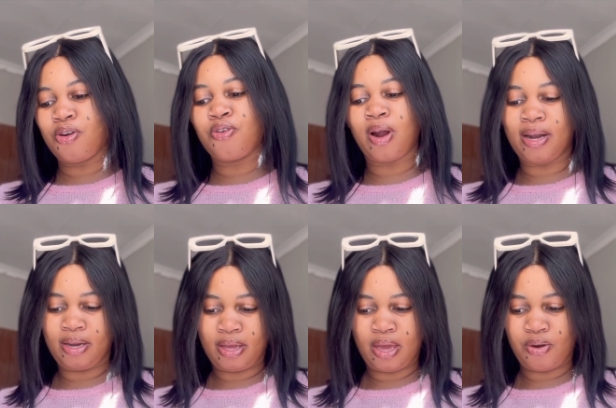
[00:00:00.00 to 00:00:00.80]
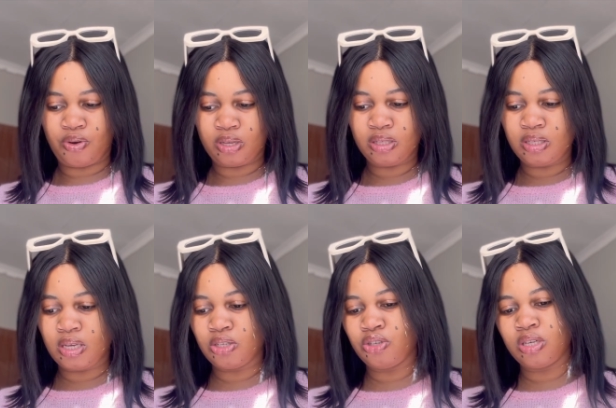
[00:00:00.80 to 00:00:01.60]
running errands.
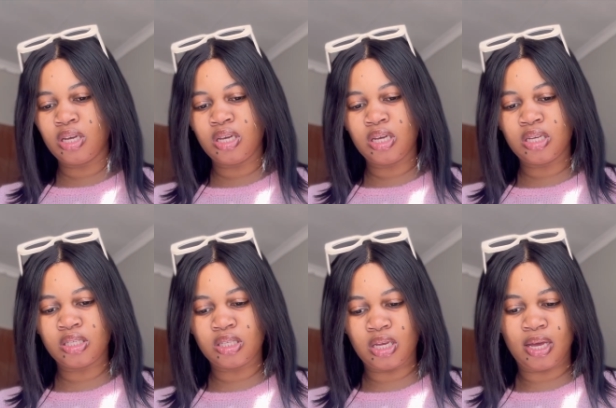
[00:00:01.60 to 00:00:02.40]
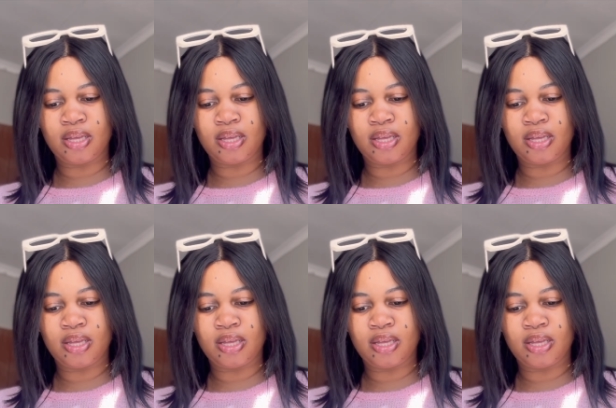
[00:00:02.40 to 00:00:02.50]
Today is, yeah,